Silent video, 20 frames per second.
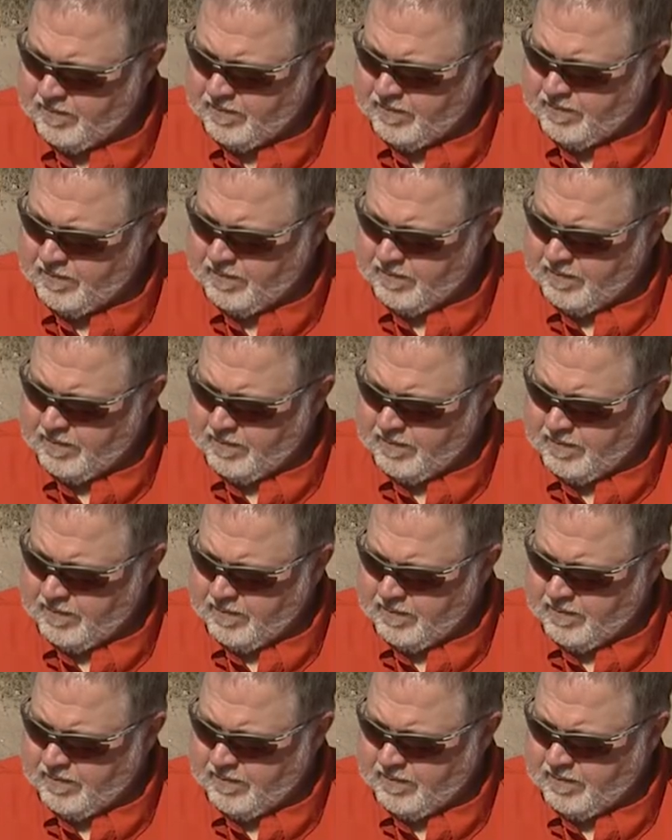
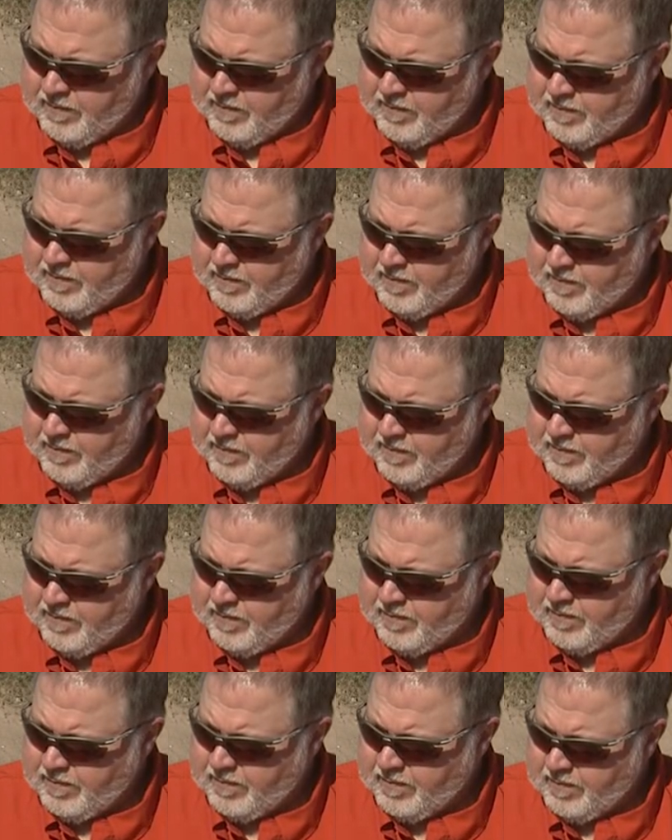
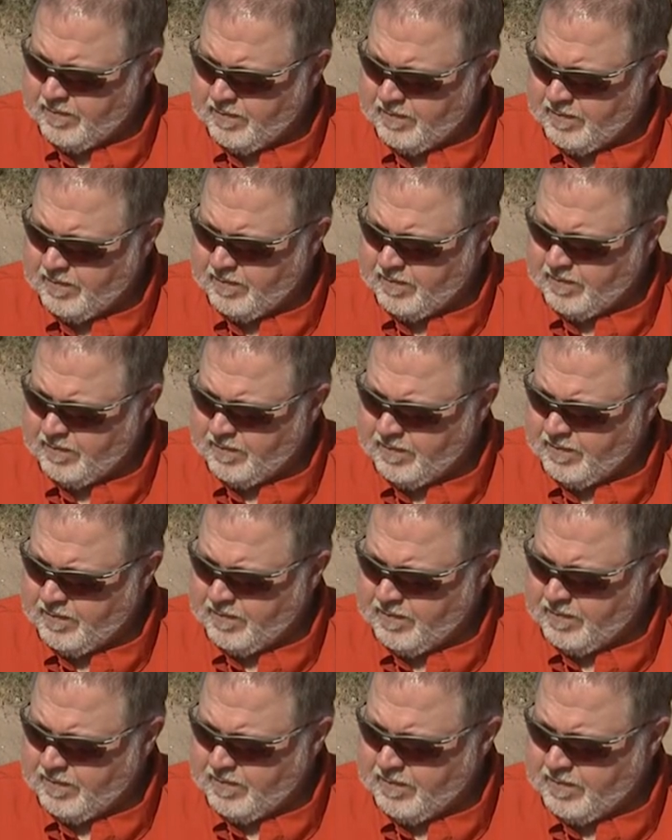
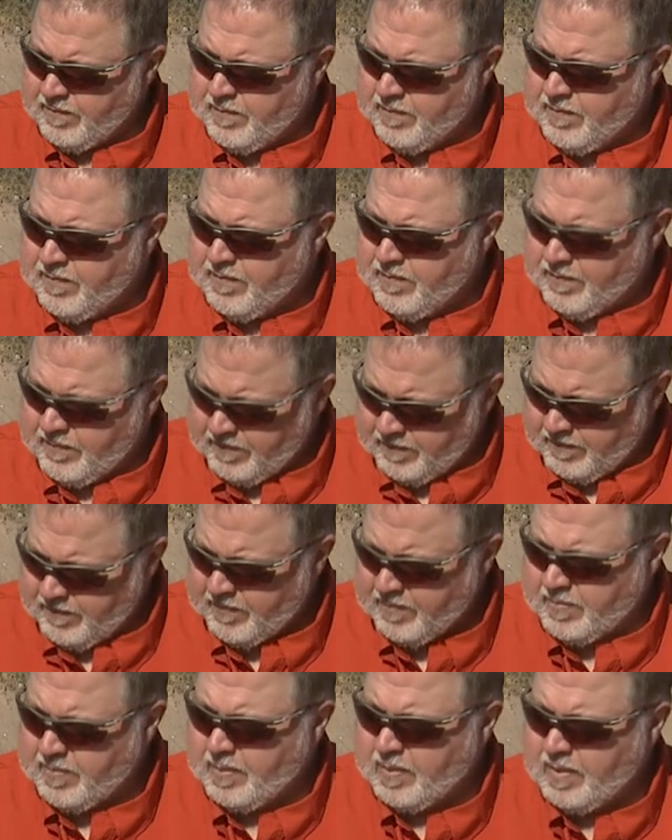
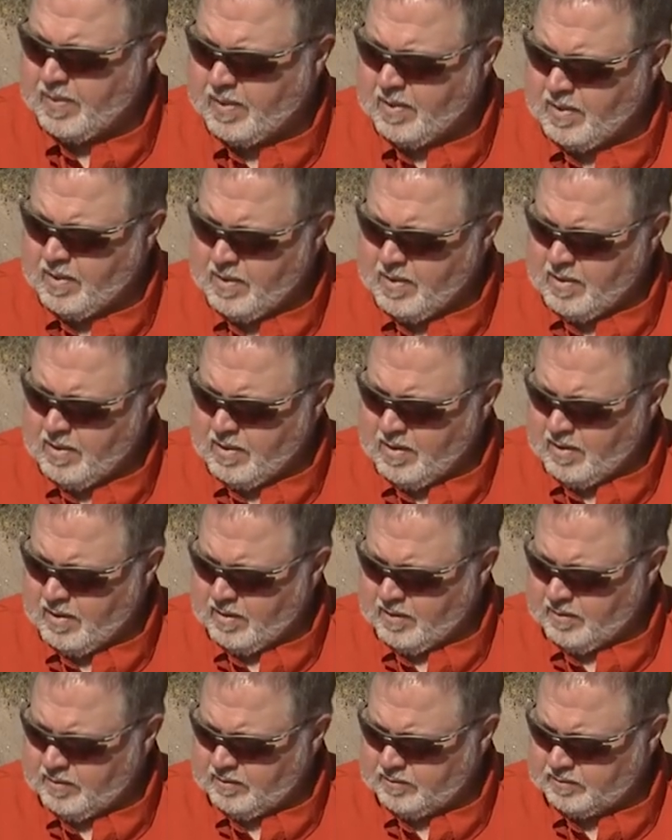
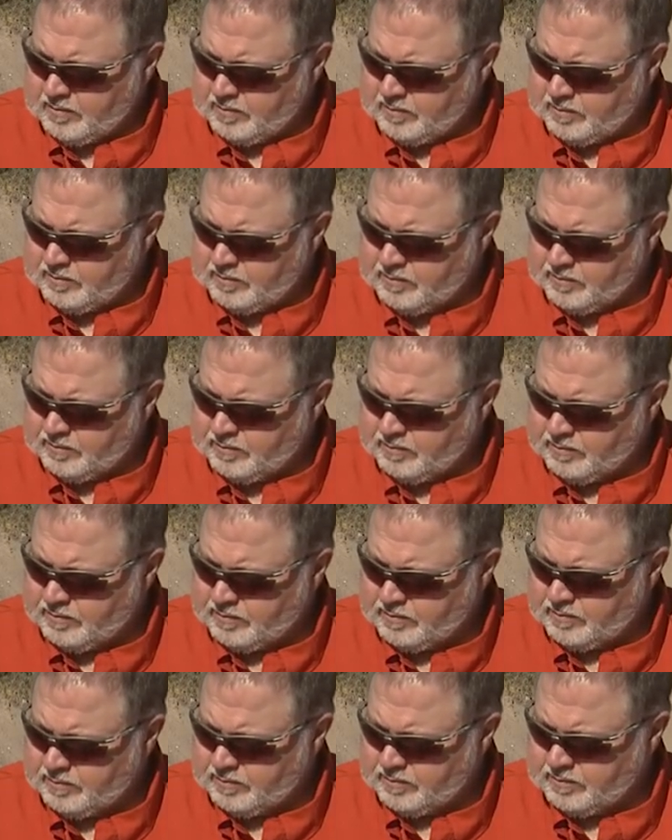
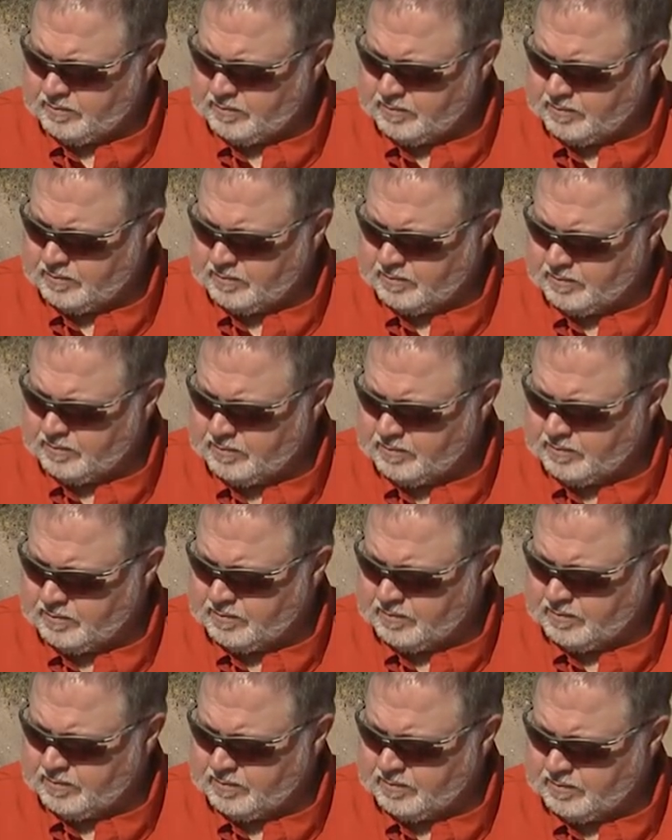
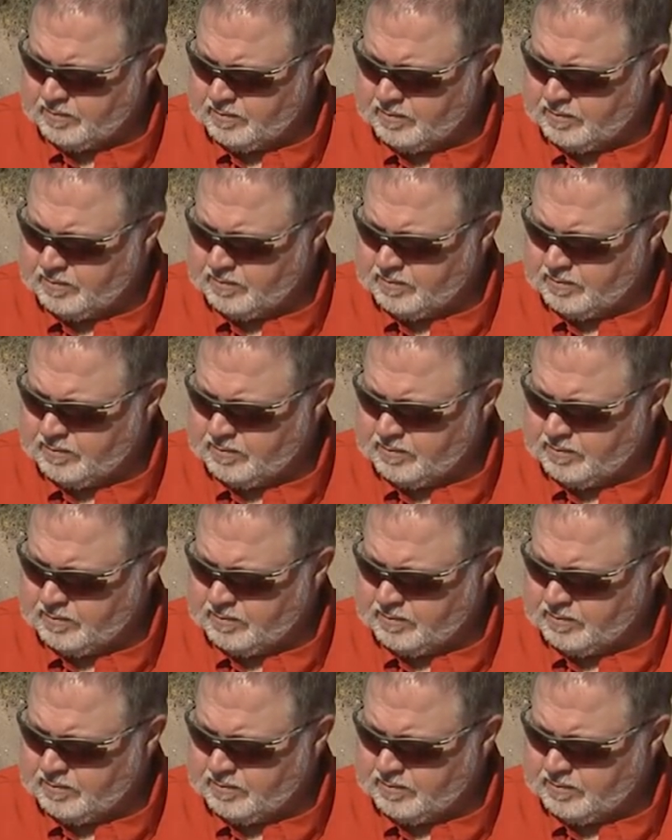The person shown says nothing.